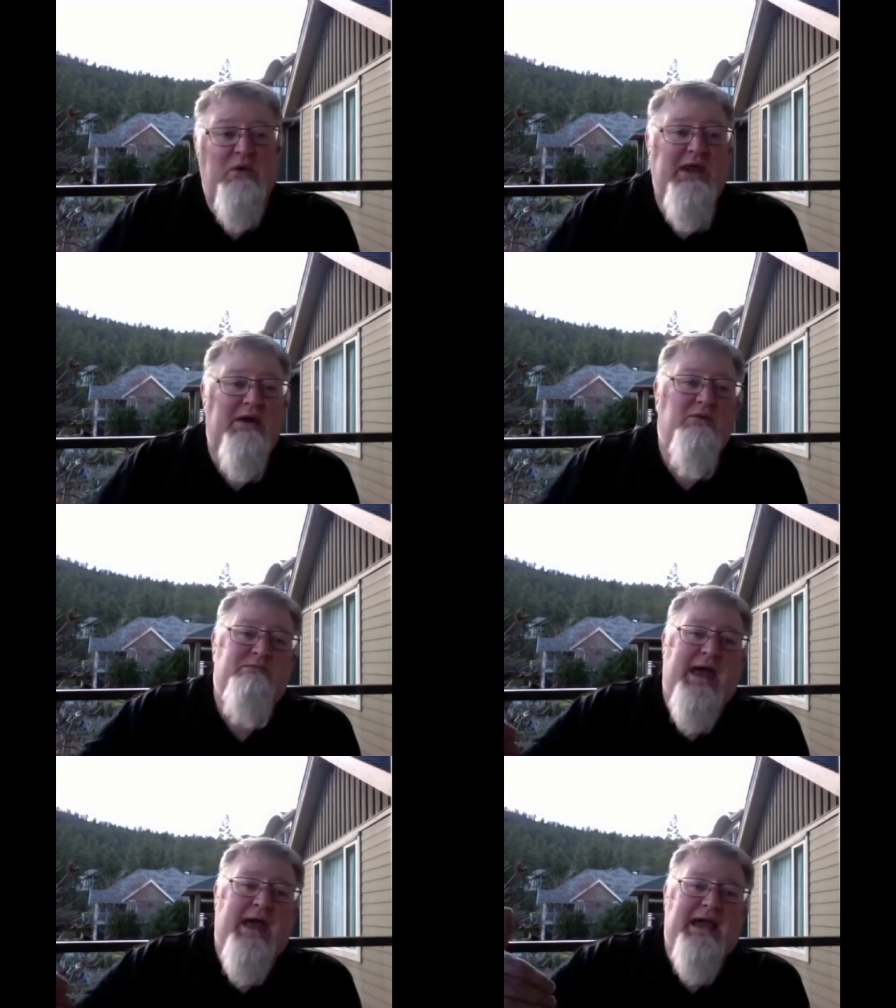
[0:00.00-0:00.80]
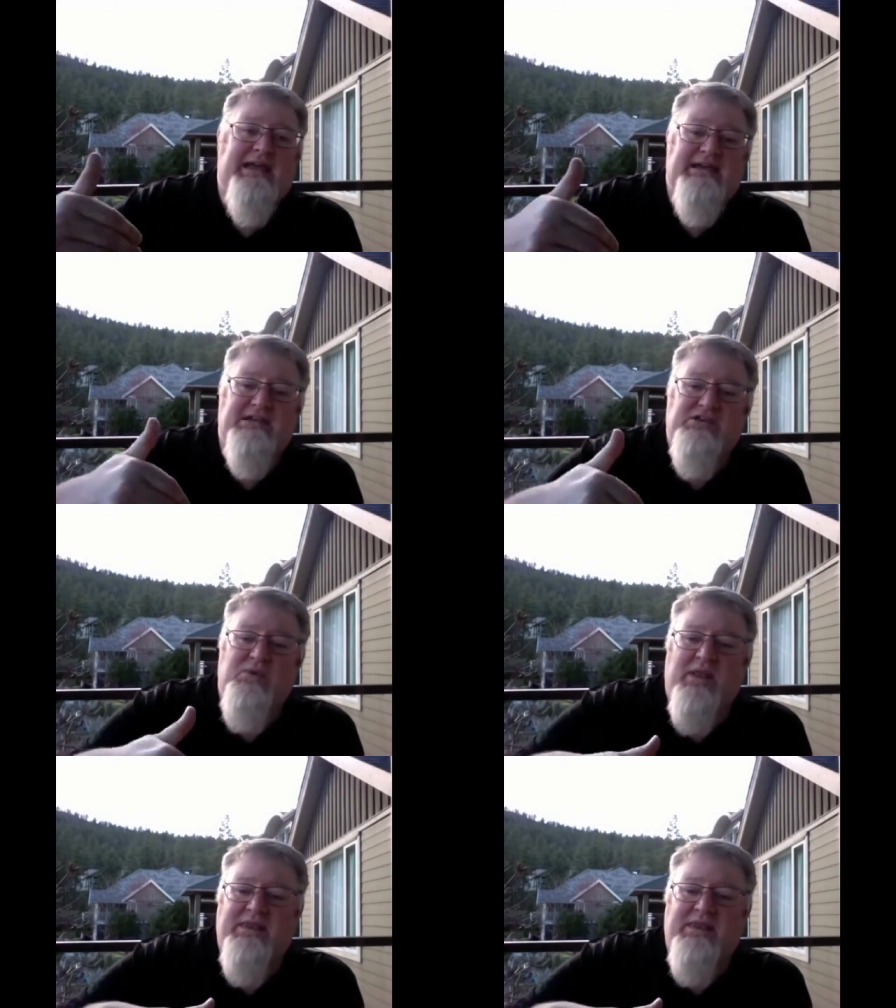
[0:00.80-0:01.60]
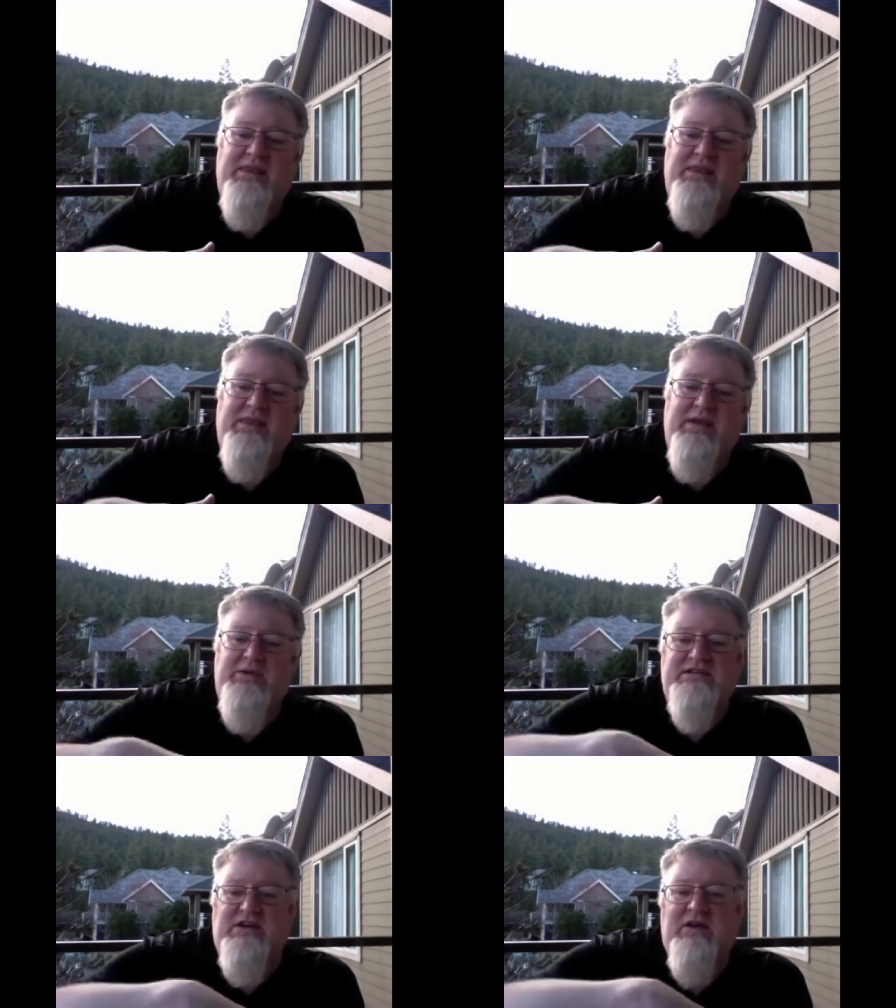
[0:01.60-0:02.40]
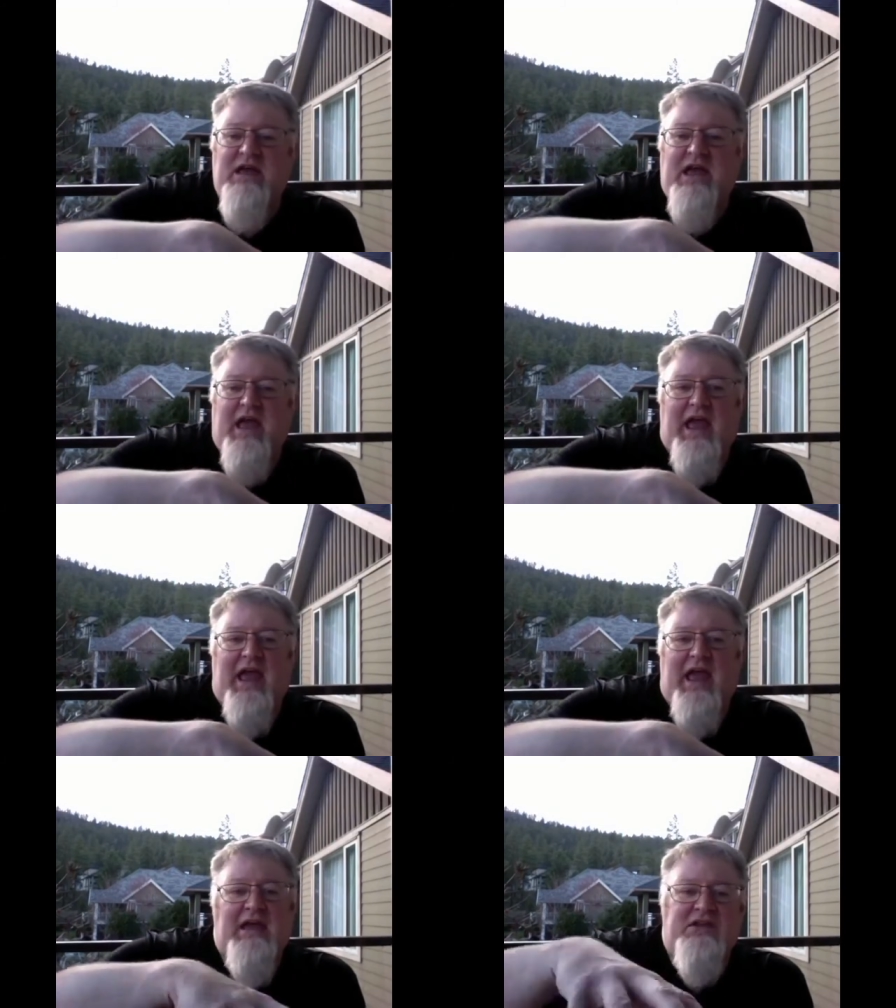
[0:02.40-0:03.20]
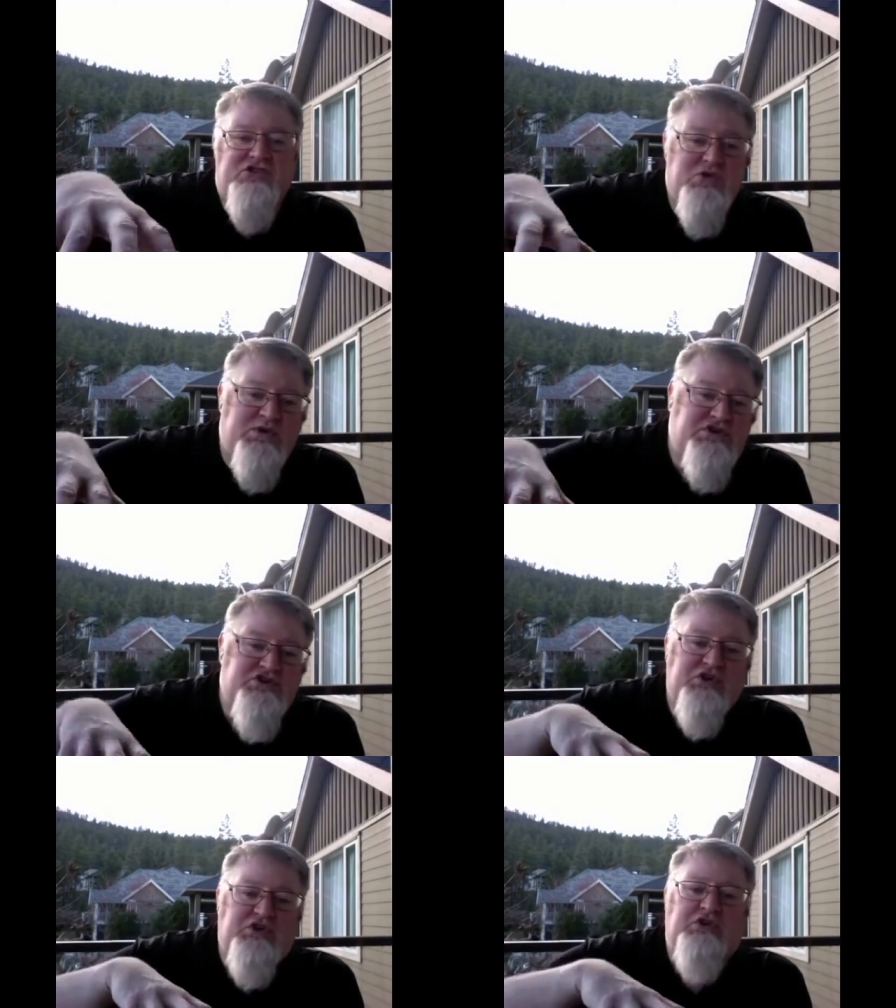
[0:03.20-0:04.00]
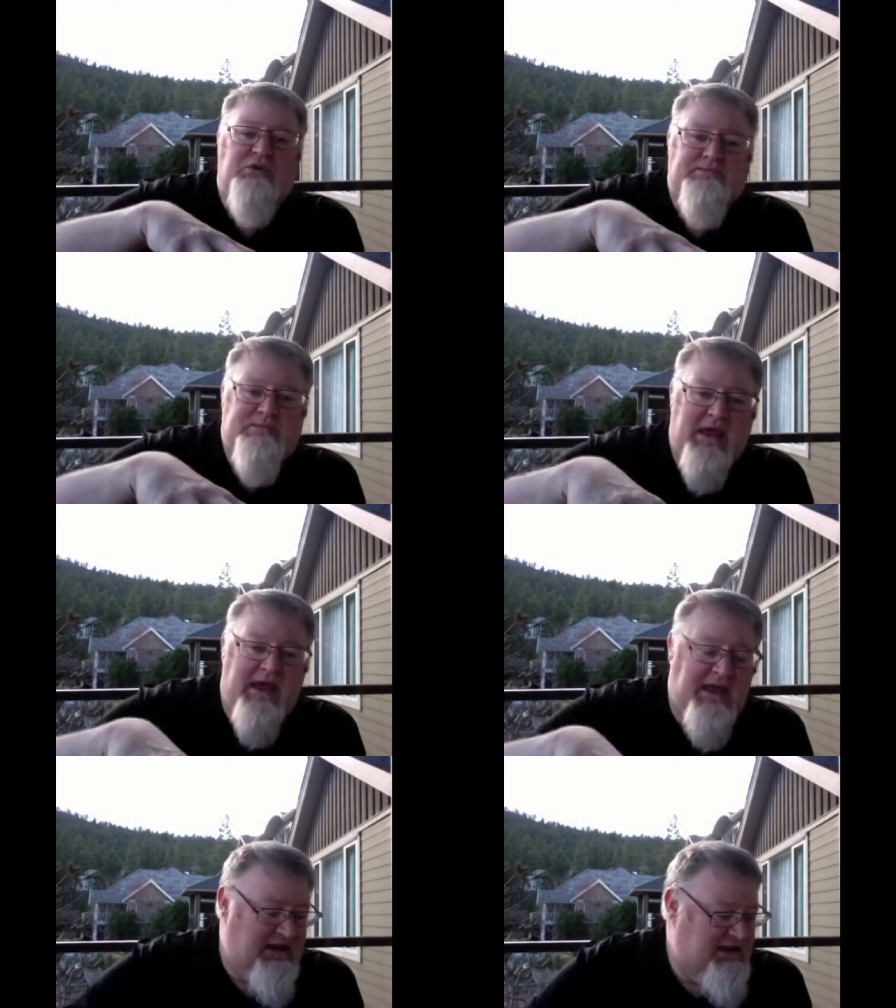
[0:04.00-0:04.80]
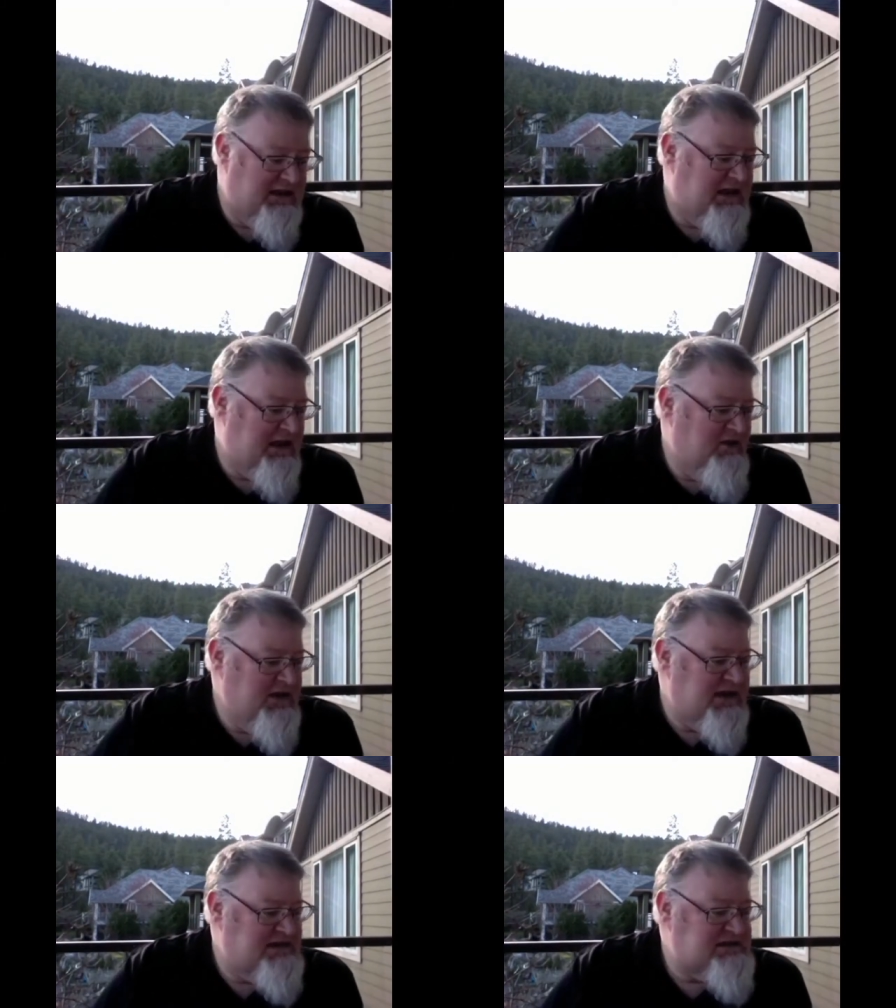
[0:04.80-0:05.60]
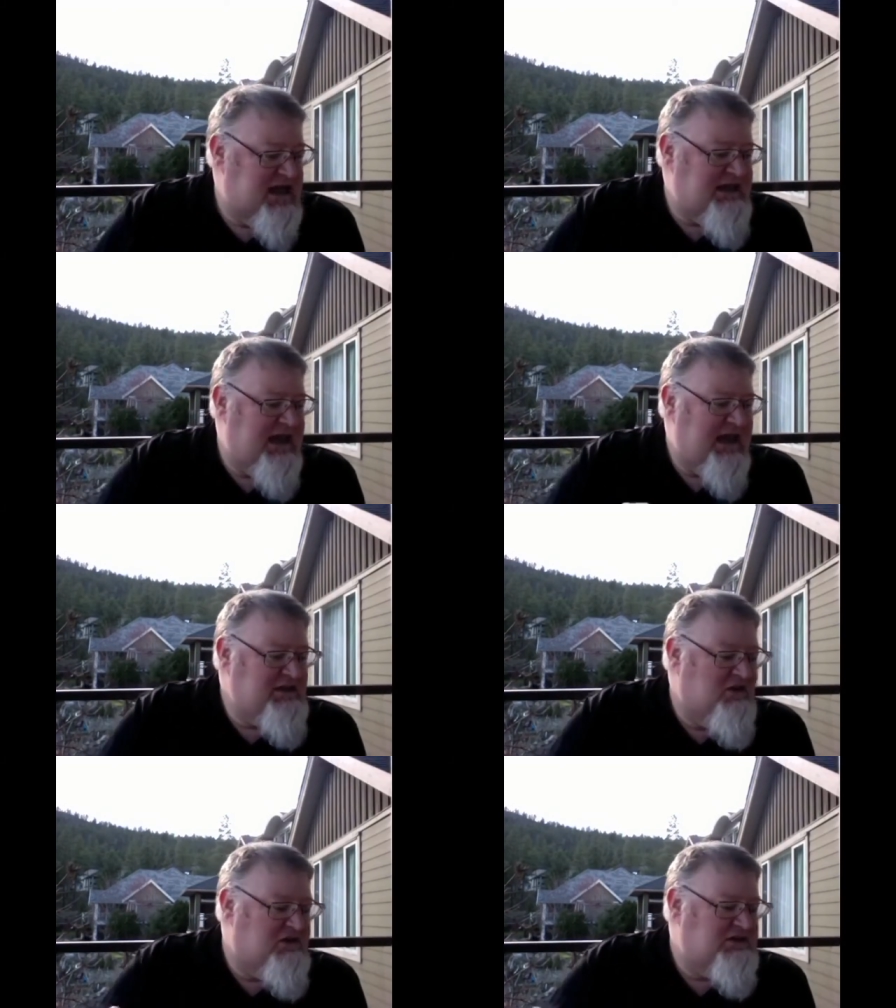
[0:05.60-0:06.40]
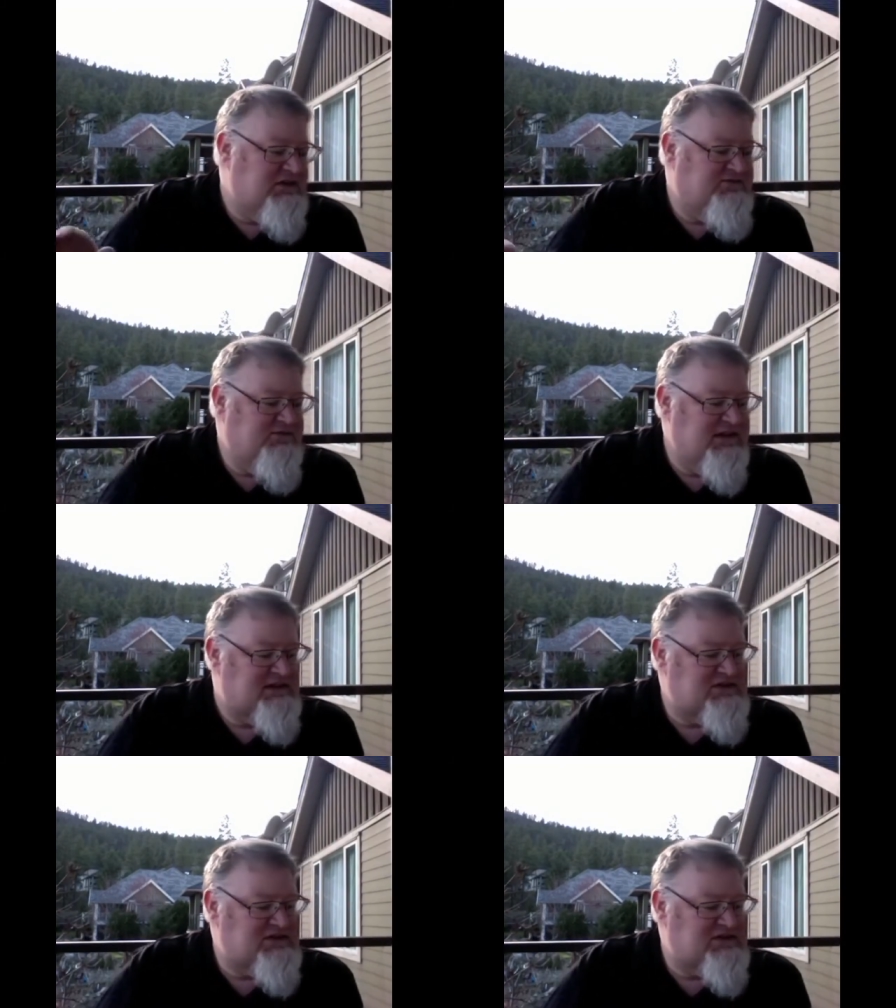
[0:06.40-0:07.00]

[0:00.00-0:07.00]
Well, now we're back into what they would consider a Jewish circle, and here he is, and they had gone to the feast.